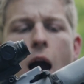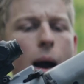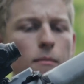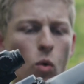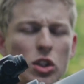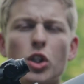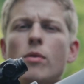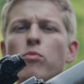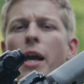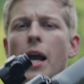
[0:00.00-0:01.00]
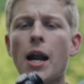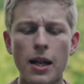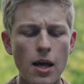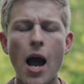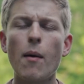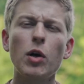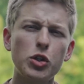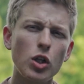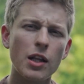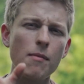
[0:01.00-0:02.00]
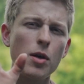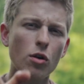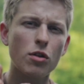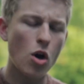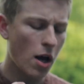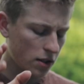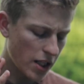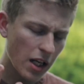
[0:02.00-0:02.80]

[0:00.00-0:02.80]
What's going to break on it? I want you to give me your thoughts.